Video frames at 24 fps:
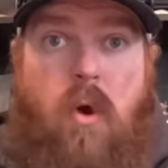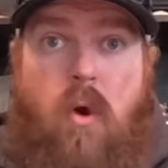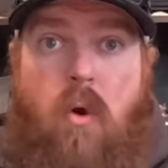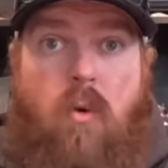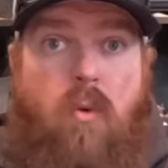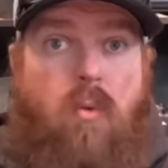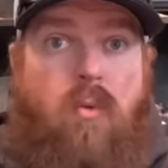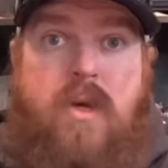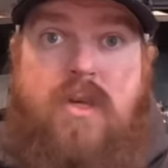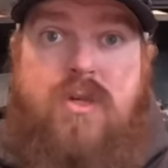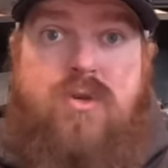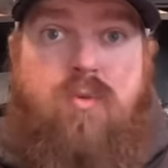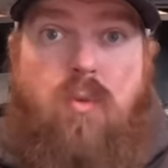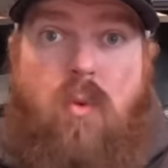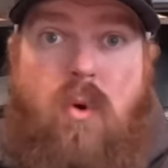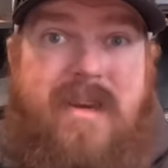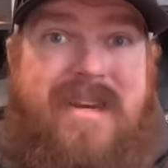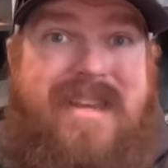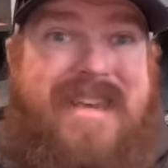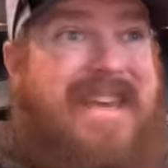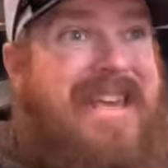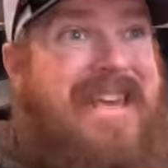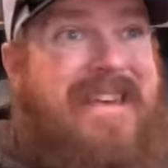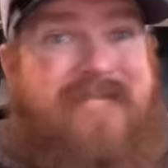which
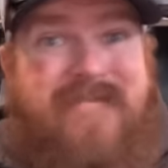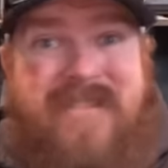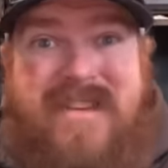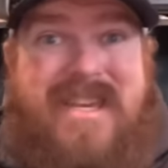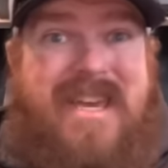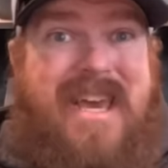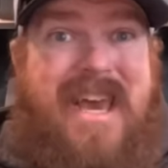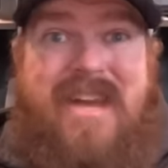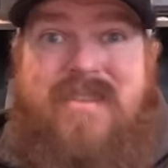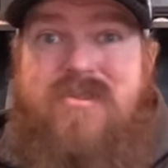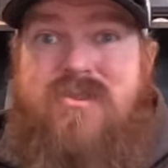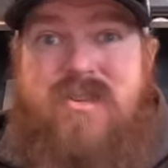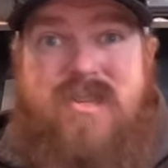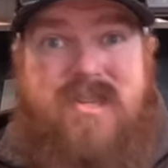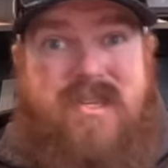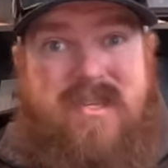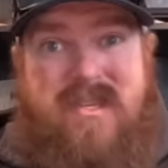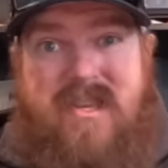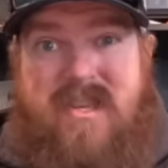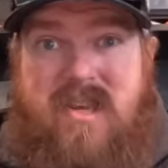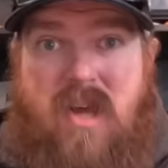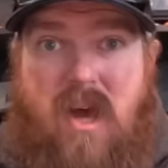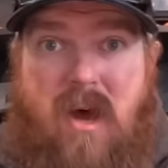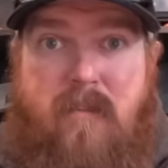one even catches
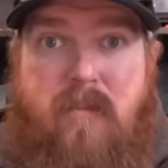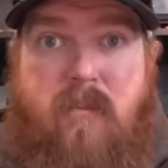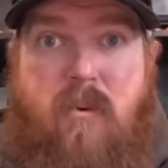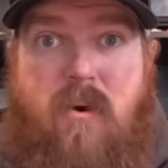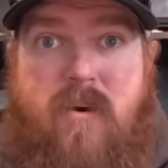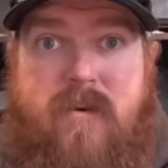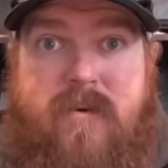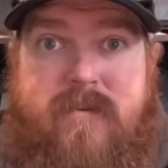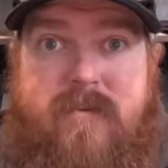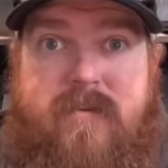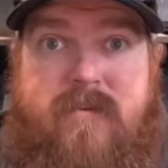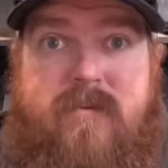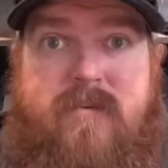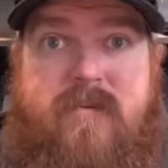the top water.